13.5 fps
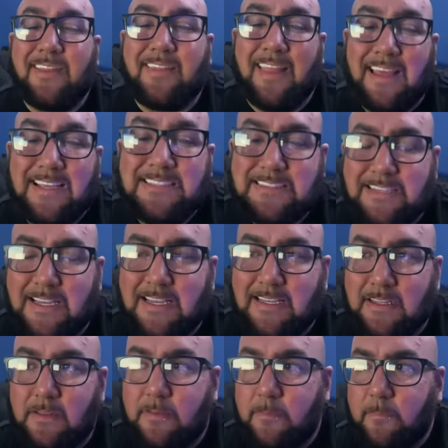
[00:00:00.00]
They
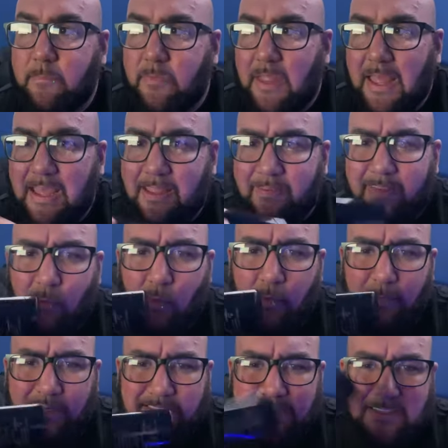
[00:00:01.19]
said that they want
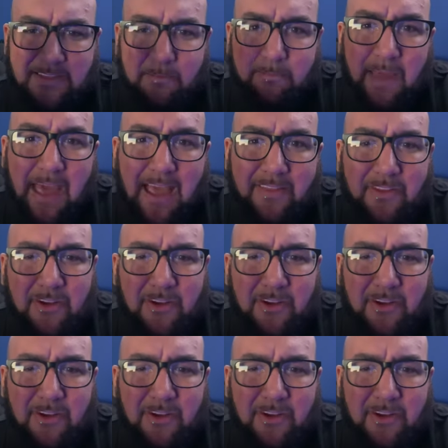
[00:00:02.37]
me to send it back.